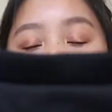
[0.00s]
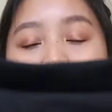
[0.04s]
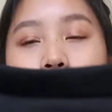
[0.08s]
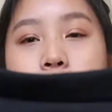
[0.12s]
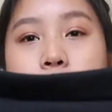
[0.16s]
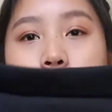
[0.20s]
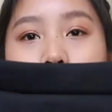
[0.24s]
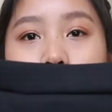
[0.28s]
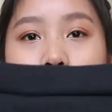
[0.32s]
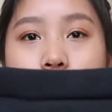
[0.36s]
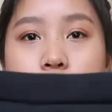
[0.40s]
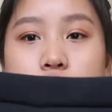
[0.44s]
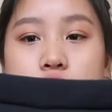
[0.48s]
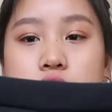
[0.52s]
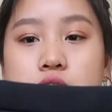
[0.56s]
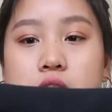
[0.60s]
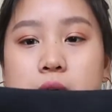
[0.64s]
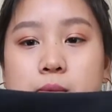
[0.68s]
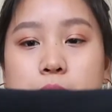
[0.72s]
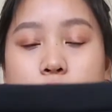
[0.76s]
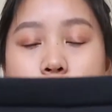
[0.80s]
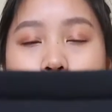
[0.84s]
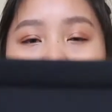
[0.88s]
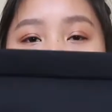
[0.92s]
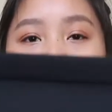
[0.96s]
the model so
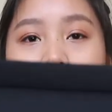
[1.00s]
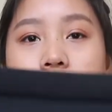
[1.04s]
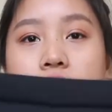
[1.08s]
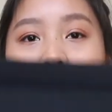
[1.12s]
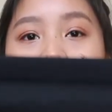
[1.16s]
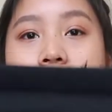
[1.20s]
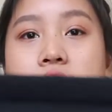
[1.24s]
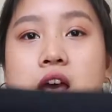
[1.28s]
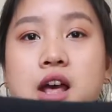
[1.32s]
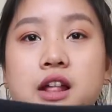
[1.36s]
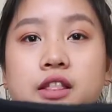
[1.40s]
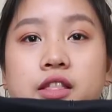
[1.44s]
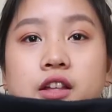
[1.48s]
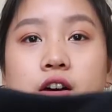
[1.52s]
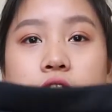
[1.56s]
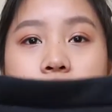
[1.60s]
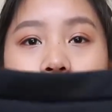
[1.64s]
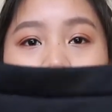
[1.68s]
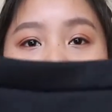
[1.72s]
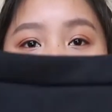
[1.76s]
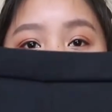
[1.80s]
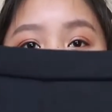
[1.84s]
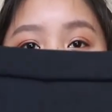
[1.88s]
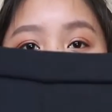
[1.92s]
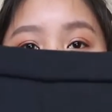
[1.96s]
i'm hoping they'll
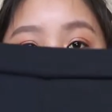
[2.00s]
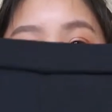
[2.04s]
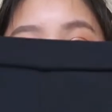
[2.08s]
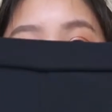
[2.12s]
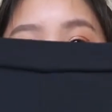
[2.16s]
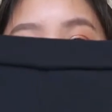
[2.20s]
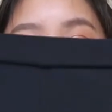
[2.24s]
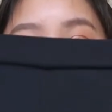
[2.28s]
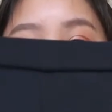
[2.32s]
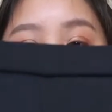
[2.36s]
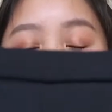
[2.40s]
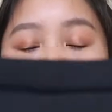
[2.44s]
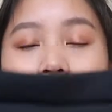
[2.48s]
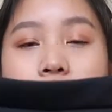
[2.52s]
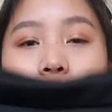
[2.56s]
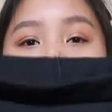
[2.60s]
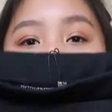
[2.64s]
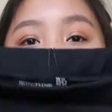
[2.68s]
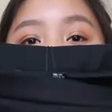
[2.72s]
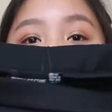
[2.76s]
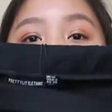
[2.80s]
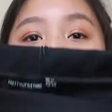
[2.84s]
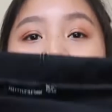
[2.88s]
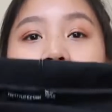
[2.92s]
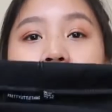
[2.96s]
fit me nicely i
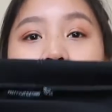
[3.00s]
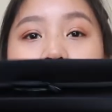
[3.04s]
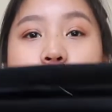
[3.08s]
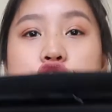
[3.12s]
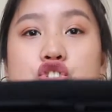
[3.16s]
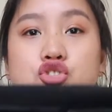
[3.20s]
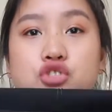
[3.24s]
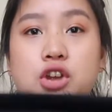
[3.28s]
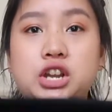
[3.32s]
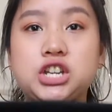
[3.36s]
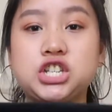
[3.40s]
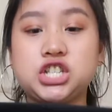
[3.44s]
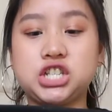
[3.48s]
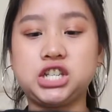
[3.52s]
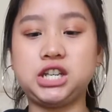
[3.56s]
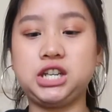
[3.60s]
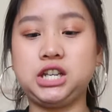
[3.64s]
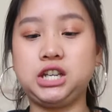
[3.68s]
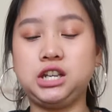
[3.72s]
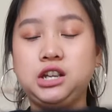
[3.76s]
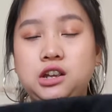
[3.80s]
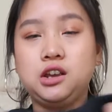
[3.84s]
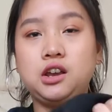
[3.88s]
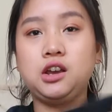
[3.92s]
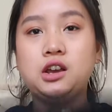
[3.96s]
really like
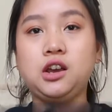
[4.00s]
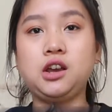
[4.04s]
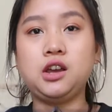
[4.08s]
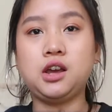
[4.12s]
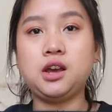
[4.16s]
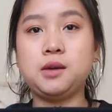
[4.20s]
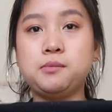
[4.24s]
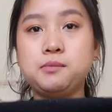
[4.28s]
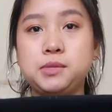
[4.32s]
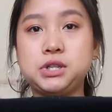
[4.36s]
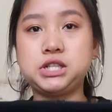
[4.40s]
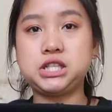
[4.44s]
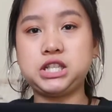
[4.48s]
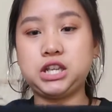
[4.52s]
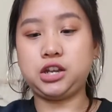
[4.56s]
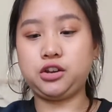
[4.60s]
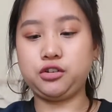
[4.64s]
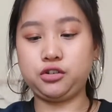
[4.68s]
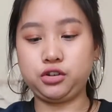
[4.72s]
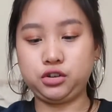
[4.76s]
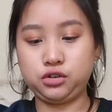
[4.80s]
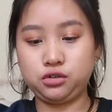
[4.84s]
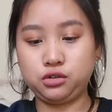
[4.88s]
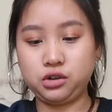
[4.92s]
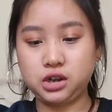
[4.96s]
stretchy
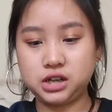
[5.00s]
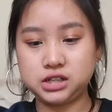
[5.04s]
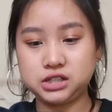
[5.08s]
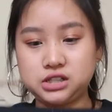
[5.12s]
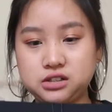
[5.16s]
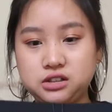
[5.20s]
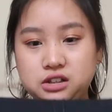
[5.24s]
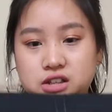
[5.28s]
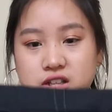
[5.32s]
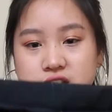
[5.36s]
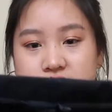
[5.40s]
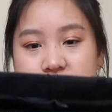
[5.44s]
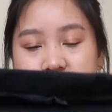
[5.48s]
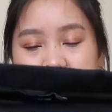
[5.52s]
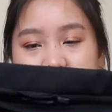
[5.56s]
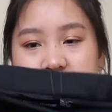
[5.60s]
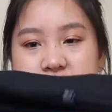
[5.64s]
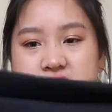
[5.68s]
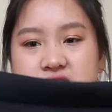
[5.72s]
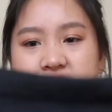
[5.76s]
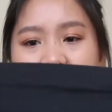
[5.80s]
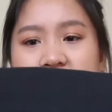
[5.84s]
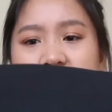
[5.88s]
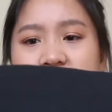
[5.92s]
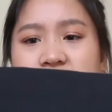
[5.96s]
material and so this is
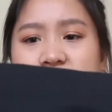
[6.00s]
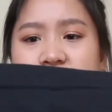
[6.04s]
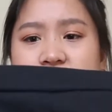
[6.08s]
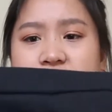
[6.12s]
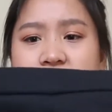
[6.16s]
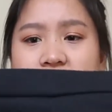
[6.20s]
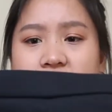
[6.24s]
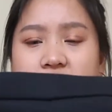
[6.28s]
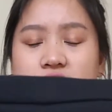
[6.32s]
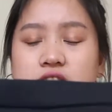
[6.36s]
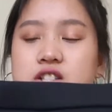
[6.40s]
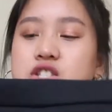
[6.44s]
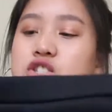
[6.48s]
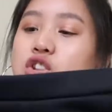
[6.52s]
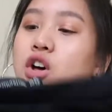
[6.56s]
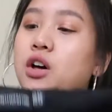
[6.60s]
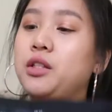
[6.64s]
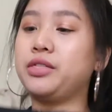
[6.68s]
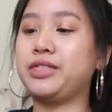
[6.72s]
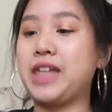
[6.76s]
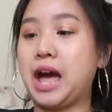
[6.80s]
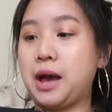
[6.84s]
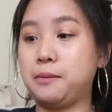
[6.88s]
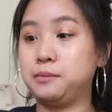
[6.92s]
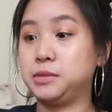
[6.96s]
kind of that it's
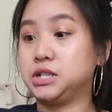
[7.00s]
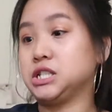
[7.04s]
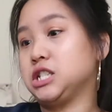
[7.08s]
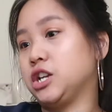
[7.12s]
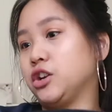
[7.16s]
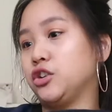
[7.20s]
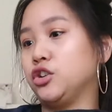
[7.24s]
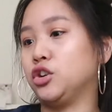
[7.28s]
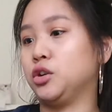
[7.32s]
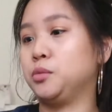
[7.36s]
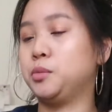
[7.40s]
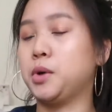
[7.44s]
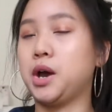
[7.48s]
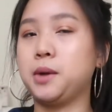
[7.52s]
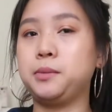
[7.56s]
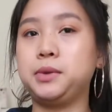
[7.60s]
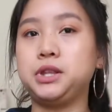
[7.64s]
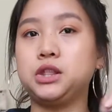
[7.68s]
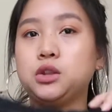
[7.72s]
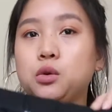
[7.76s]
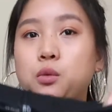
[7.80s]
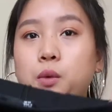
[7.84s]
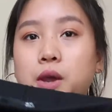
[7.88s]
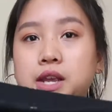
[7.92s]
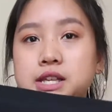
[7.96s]
not that material but i mean
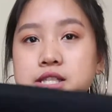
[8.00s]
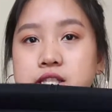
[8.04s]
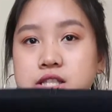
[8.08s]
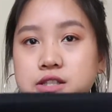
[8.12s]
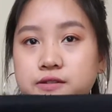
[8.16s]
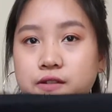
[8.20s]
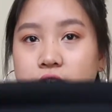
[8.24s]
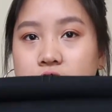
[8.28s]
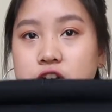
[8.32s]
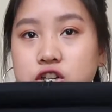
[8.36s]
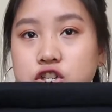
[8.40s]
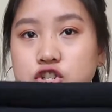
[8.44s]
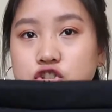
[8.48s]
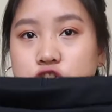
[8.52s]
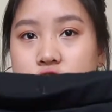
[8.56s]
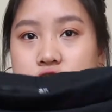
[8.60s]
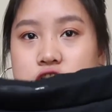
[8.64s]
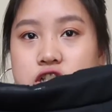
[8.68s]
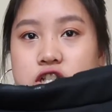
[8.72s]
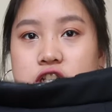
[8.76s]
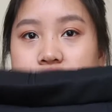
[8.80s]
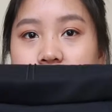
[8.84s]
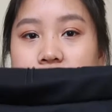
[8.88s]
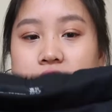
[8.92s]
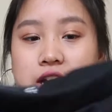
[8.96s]
the waist is very
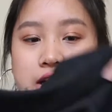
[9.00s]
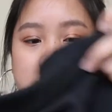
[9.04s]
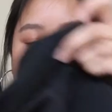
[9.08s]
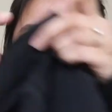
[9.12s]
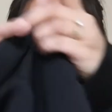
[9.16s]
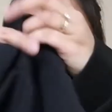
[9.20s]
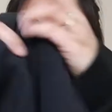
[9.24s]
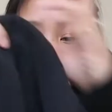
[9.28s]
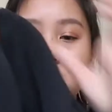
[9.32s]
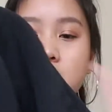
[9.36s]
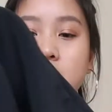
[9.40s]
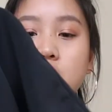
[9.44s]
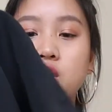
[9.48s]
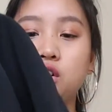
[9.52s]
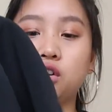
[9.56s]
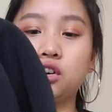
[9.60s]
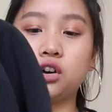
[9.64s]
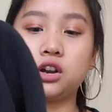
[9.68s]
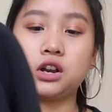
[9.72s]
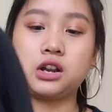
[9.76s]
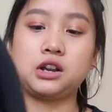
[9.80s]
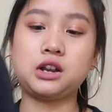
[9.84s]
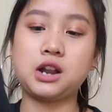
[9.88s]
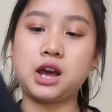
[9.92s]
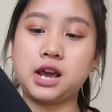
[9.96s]
stretchy and it's got
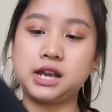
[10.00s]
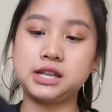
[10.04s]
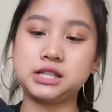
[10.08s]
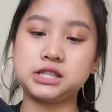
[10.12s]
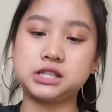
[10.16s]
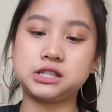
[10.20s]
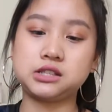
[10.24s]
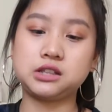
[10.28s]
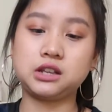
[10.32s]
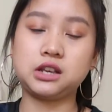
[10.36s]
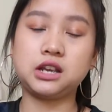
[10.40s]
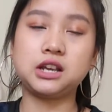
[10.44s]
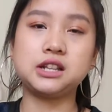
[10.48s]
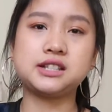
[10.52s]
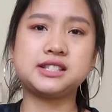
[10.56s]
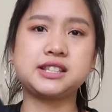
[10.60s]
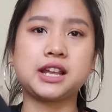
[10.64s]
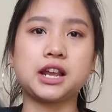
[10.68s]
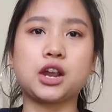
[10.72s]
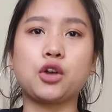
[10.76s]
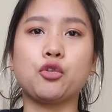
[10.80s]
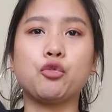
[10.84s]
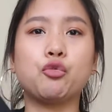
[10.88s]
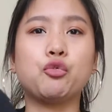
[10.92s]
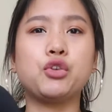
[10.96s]
a nice it's
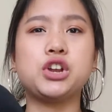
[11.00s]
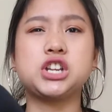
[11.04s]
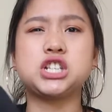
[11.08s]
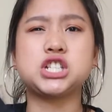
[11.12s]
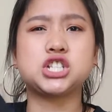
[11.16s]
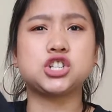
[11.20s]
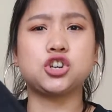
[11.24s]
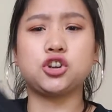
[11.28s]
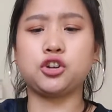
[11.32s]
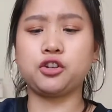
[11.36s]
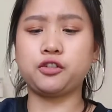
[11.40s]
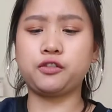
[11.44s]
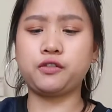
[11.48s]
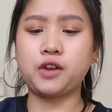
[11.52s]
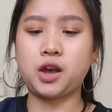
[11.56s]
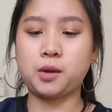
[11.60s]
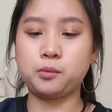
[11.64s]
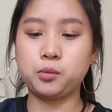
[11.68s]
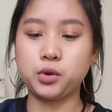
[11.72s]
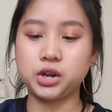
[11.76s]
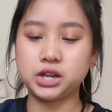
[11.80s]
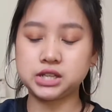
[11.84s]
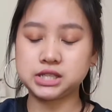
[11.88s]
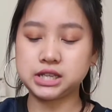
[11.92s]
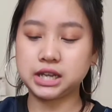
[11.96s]
like a richer
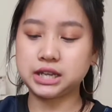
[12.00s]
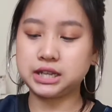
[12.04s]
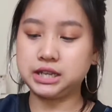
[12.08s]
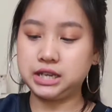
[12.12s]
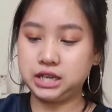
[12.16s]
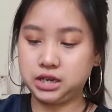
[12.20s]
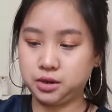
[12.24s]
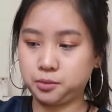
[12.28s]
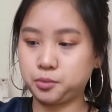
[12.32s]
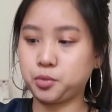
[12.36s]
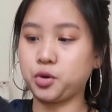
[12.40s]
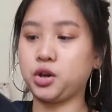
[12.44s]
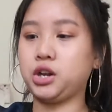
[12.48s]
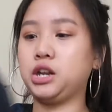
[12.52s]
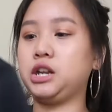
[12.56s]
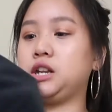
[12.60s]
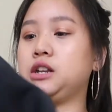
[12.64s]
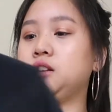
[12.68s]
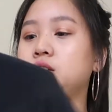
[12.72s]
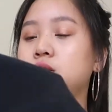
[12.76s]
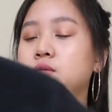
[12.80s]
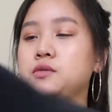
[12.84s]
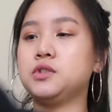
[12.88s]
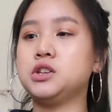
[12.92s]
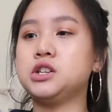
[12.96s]
fabric it's like
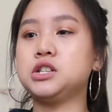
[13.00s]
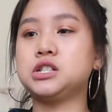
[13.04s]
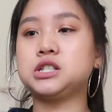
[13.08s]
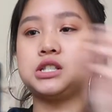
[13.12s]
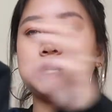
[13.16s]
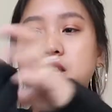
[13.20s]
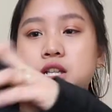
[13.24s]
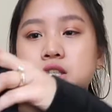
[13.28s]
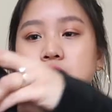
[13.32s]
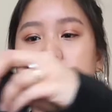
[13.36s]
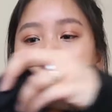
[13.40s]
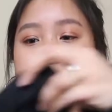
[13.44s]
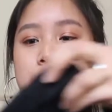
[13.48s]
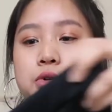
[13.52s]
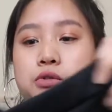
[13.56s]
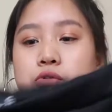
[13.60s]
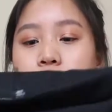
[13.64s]
neoprene so that's gonna be